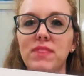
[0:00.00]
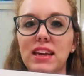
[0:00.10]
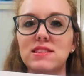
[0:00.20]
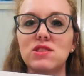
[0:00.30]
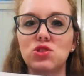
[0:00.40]

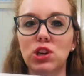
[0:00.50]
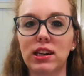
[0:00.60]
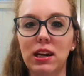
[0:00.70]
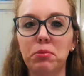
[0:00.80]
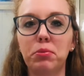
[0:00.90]
It is a
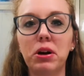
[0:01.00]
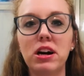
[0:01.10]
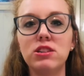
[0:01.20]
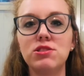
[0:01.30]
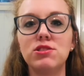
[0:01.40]
straightening
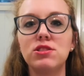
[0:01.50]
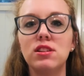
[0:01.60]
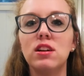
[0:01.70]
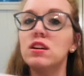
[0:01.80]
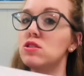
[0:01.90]
brush,
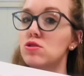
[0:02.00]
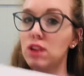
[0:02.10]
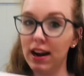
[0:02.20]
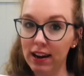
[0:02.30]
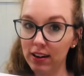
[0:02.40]

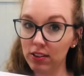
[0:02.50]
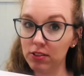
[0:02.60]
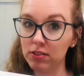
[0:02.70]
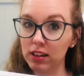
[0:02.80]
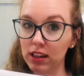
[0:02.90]
dry hair
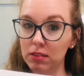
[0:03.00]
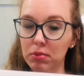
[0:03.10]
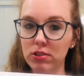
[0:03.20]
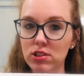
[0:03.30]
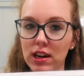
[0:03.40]
only,
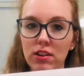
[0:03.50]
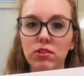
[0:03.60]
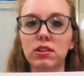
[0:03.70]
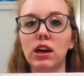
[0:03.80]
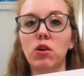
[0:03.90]
blow dried
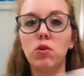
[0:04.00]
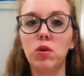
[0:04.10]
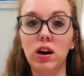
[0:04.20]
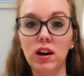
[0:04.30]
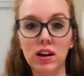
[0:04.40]
only,
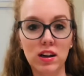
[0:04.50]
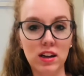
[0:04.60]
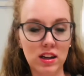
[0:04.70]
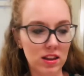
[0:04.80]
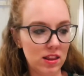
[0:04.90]
or
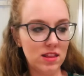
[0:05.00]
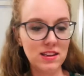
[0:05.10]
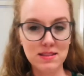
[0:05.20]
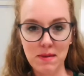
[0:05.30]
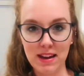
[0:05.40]

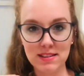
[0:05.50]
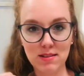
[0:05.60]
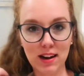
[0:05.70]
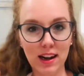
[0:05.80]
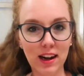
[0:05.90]
this mess
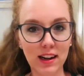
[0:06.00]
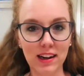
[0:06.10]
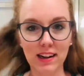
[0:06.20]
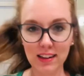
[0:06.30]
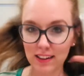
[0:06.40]
right
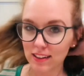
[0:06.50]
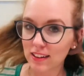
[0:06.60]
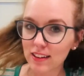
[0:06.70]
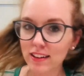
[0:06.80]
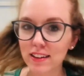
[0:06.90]
here.
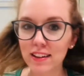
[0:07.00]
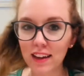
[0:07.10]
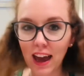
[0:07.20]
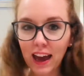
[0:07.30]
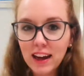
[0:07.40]

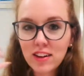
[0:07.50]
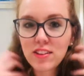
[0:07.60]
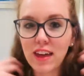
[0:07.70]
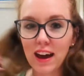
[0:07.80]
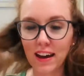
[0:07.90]
Hair
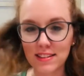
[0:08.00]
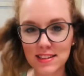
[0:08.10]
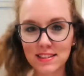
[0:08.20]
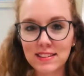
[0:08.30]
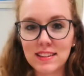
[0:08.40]
that
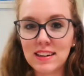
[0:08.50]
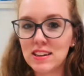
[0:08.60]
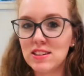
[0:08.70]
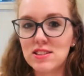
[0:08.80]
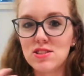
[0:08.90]

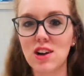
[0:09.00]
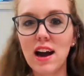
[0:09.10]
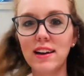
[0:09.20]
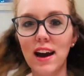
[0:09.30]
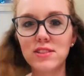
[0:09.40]
just
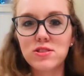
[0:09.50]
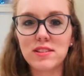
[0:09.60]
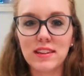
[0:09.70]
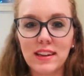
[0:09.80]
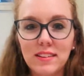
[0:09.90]
dried
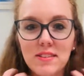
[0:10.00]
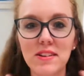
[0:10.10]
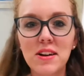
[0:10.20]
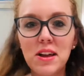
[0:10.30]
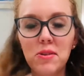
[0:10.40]
naturally
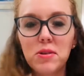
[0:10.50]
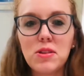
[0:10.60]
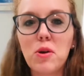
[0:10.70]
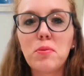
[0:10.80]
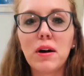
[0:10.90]
with
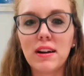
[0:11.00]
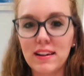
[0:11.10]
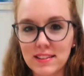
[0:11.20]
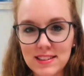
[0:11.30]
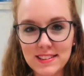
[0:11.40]
no
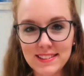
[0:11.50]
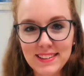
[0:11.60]
product.